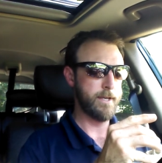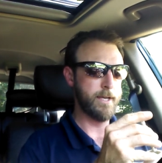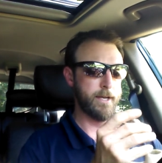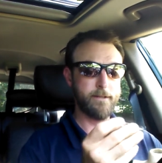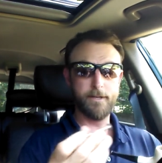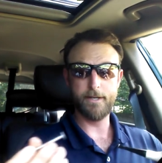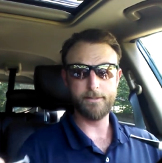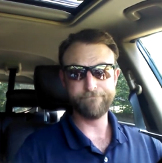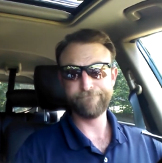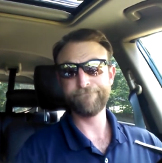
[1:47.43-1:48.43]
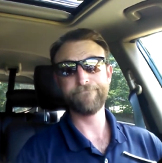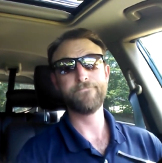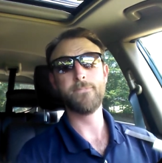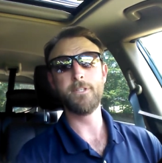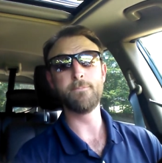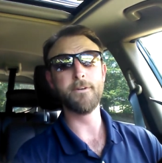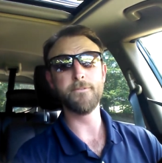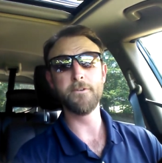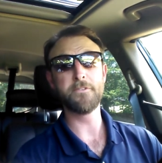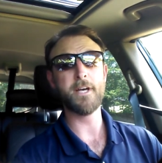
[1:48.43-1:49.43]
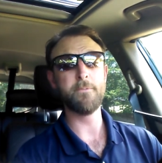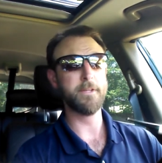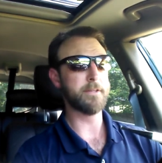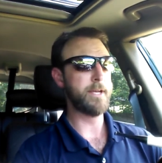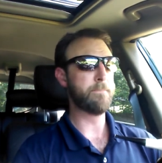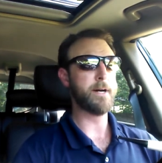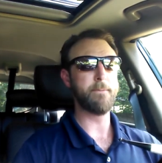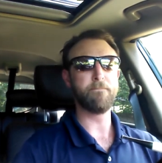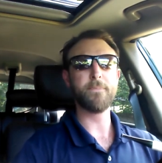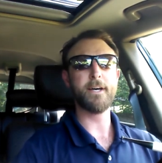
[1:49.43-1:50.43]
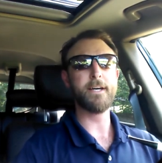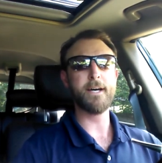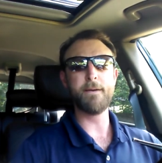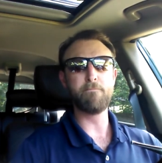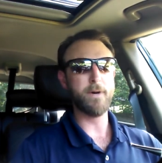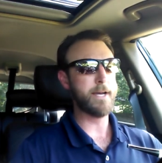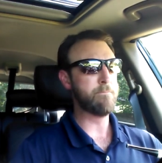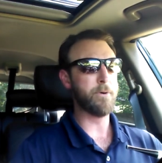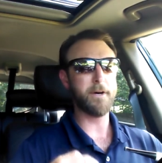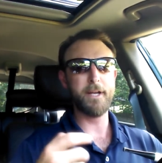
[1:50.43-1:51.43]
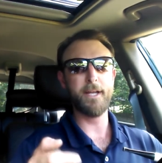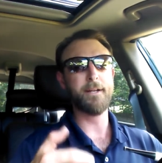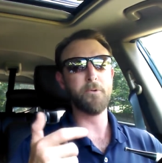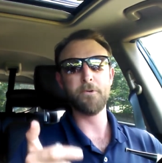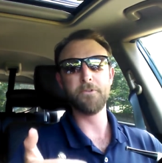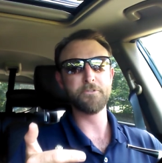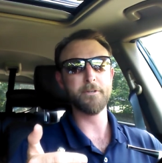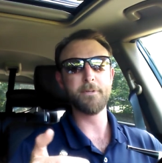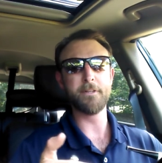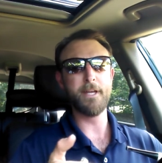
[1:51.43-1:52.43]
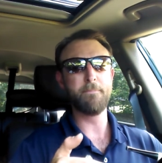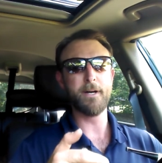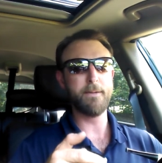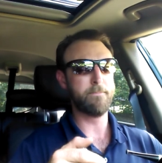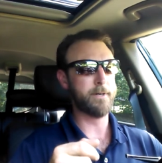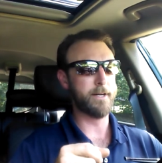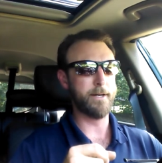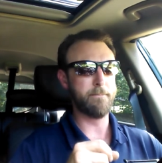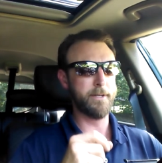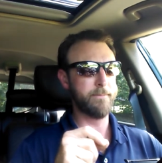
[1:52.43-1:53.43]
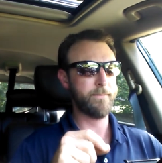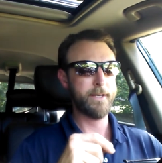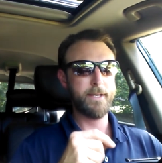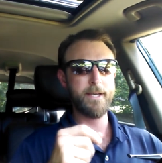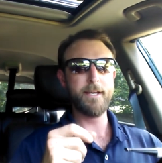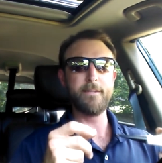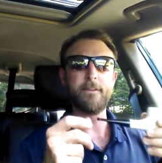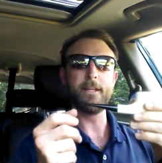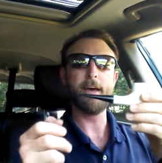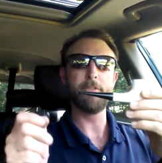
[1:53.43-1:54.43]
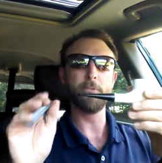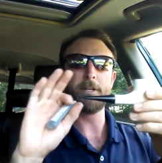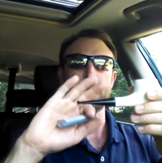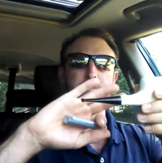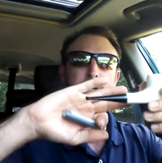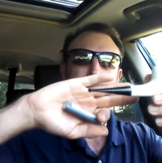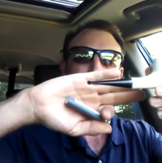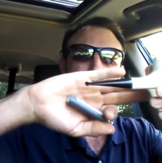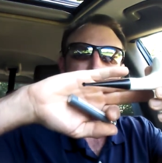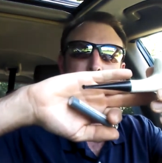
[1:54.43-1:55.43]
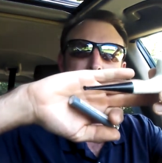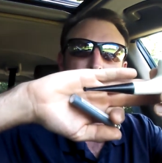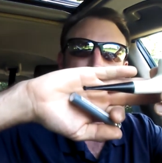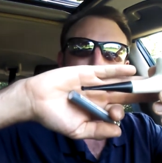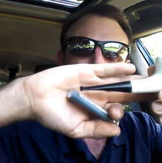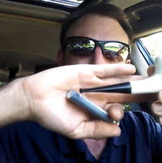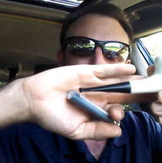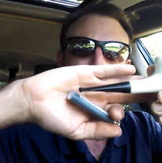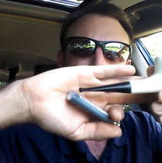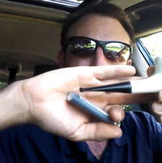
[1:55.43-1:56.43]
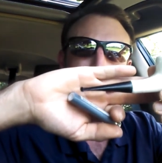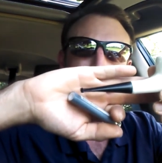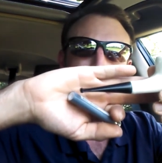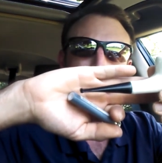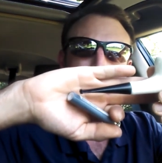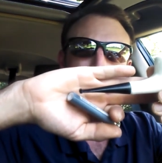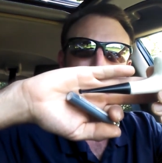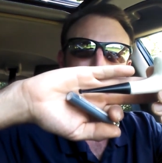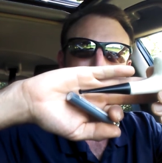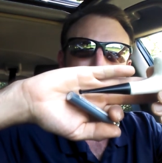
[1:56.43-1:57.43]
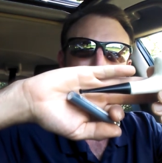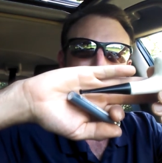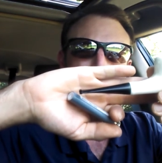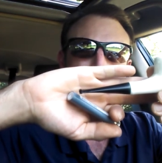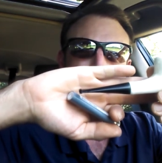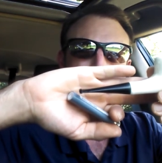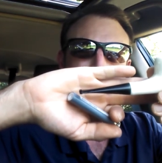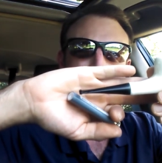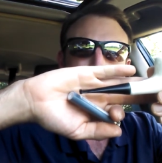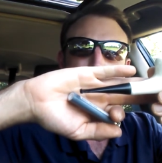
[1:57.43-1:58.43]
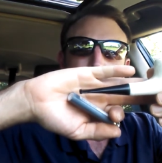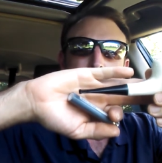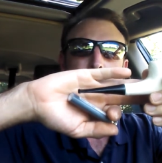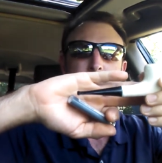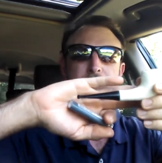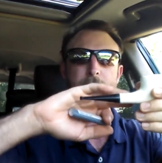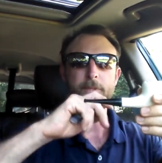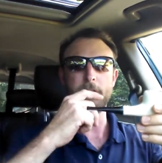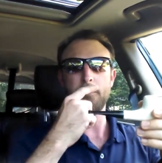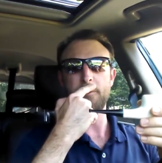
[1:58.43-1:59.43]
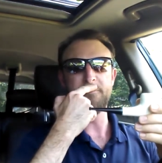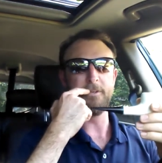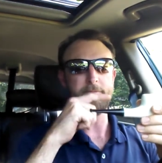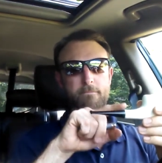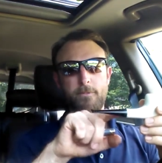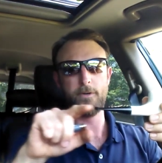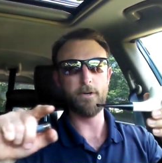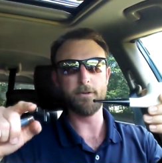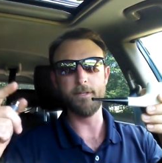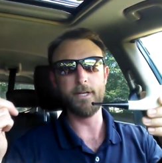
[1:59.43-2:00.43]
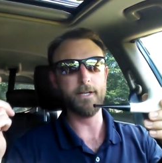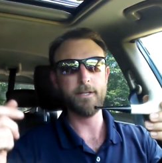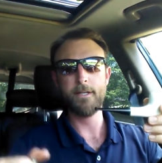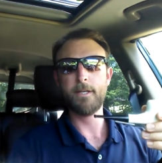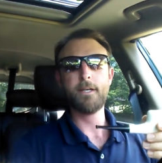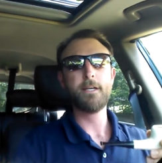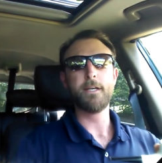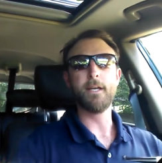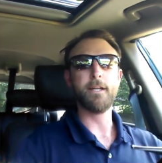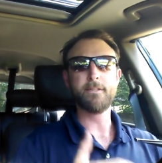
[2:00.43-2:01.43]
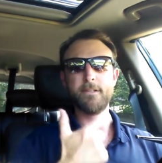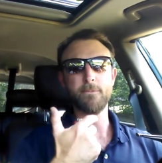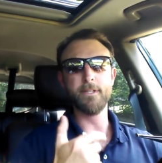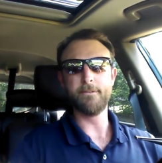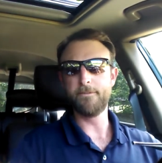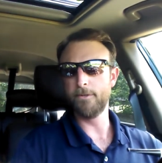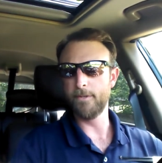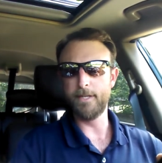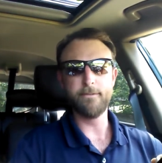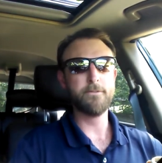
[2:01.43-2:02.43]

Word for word: and um, it's my first time with a clay pipe. I I, I had bought an old German clay pipe, uh, but it, it, didn't have the regular bit. This one comes with a a regular plastic bit on it. Um, the other one's just all clay and it didn't really feel right.